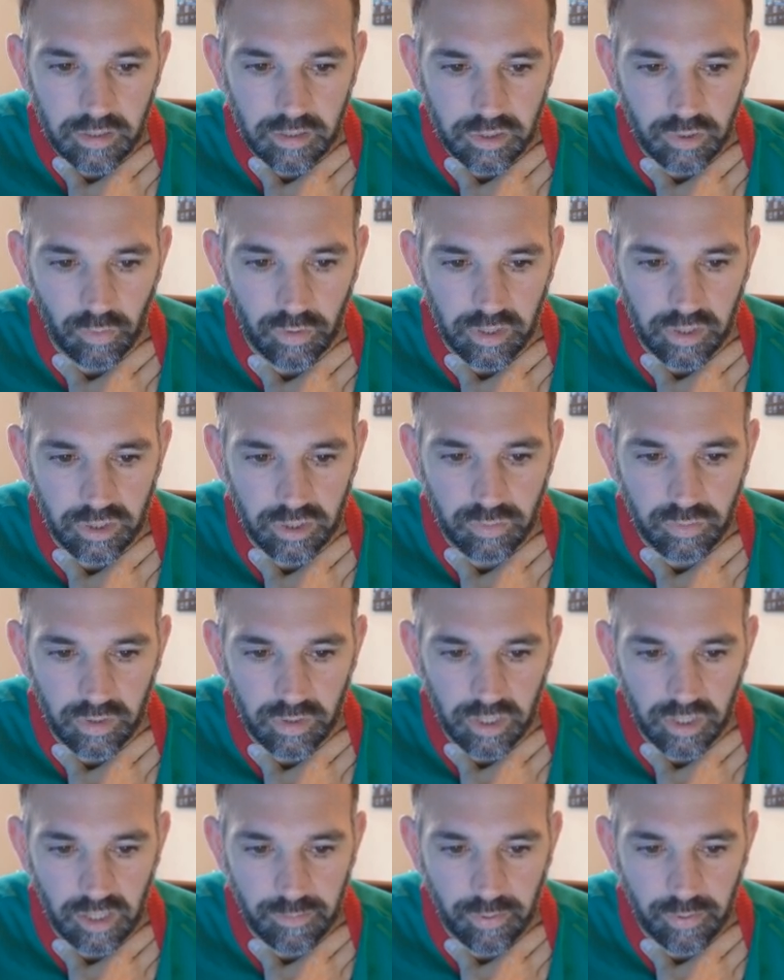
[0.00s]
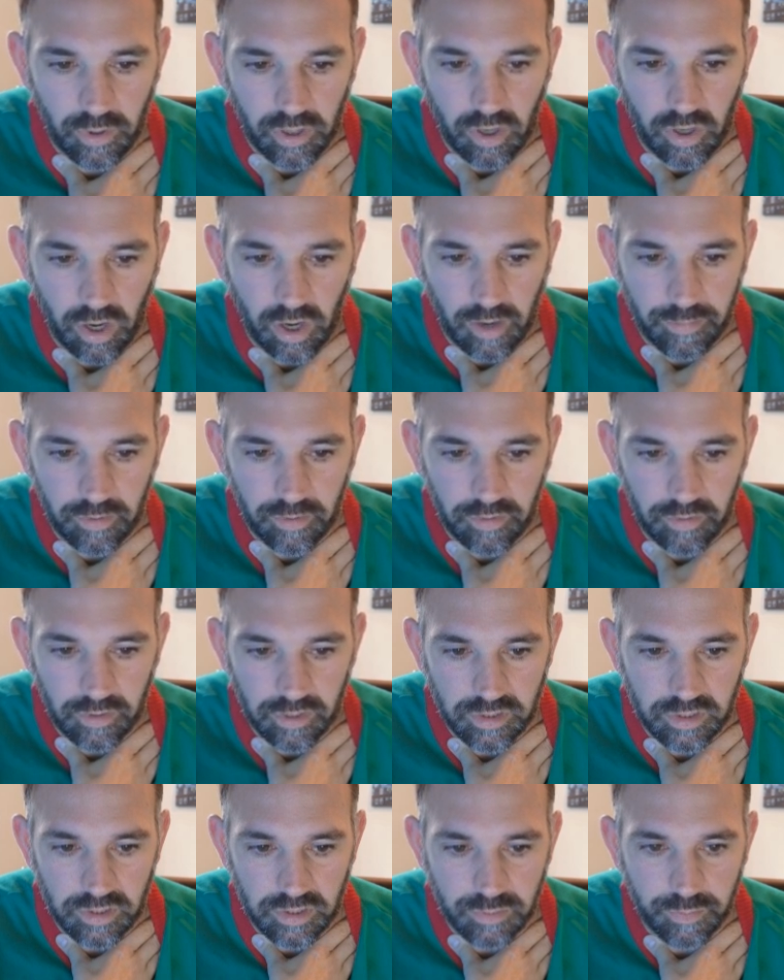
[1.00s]
So on this one, they put copper.
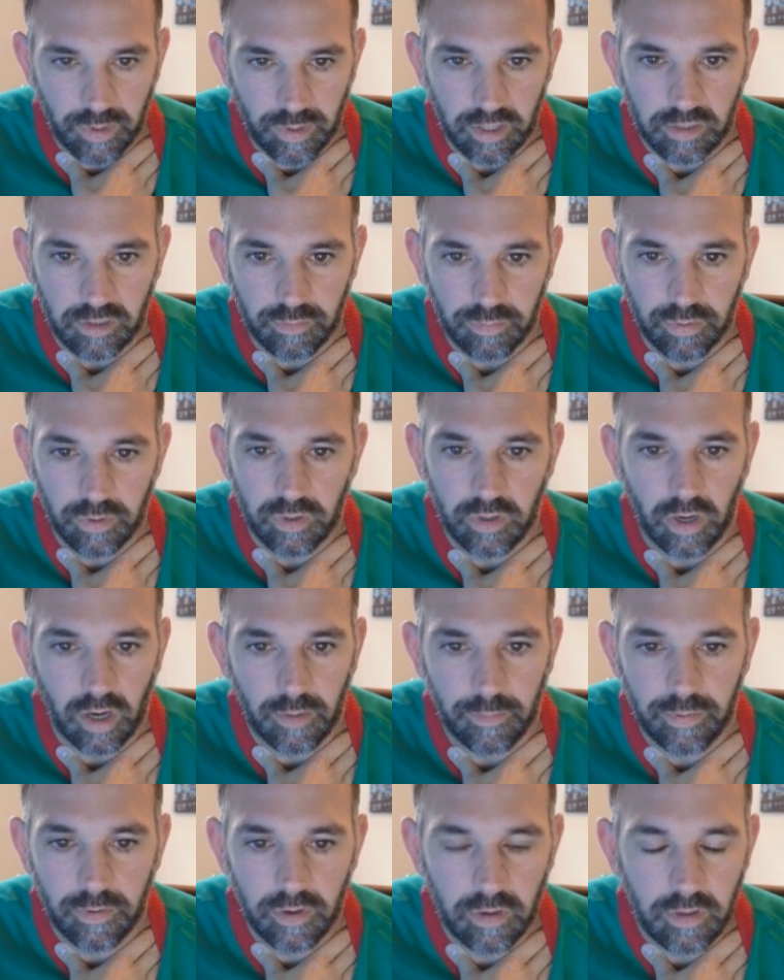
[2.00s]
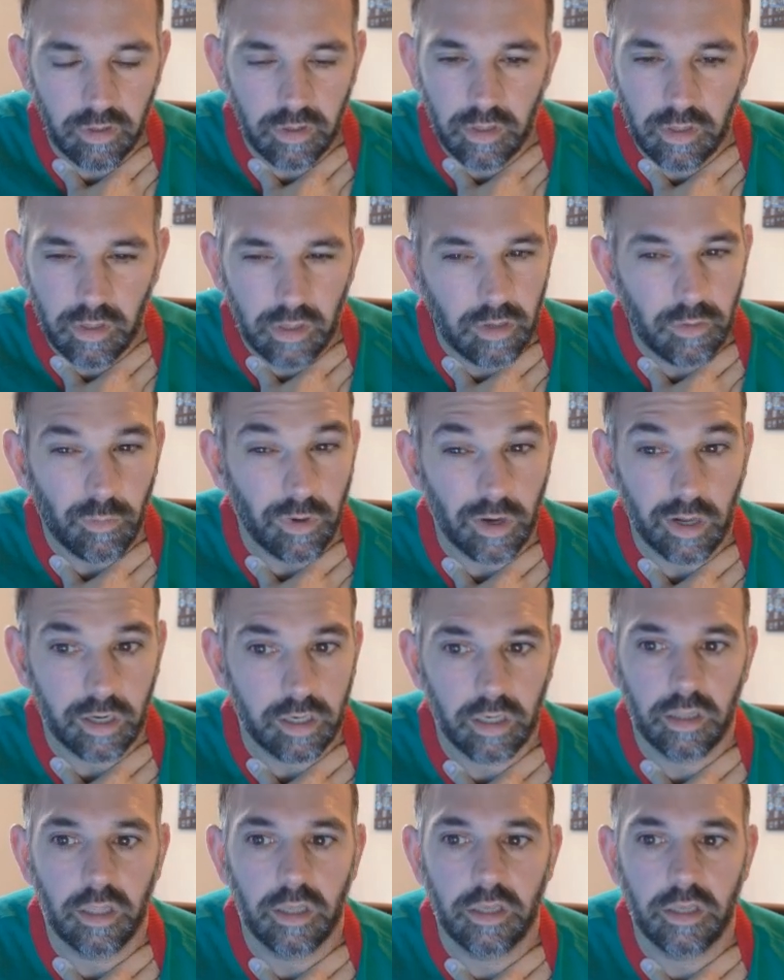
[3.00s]
This inspector put copper. We're
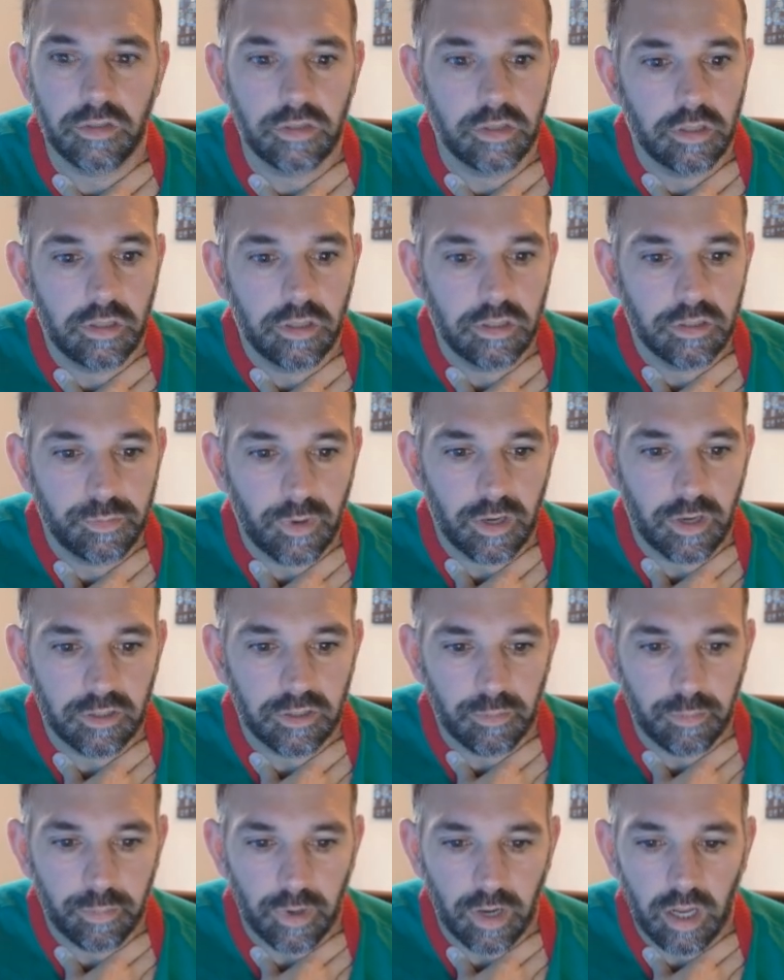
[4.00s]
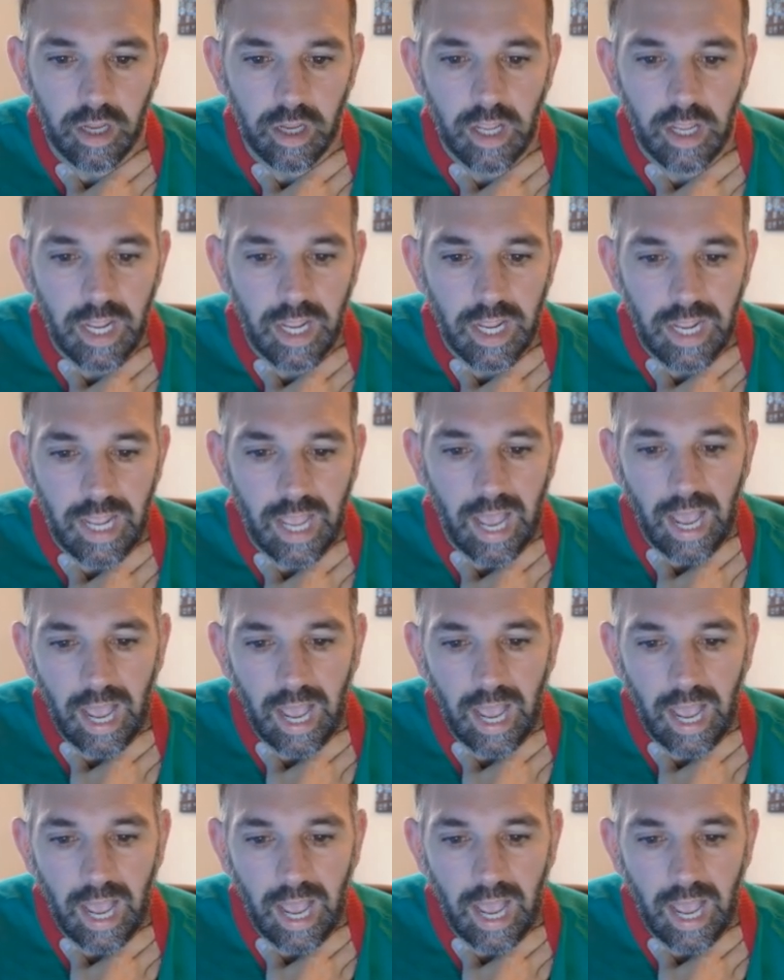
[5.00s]
not going to let you see the inspector, but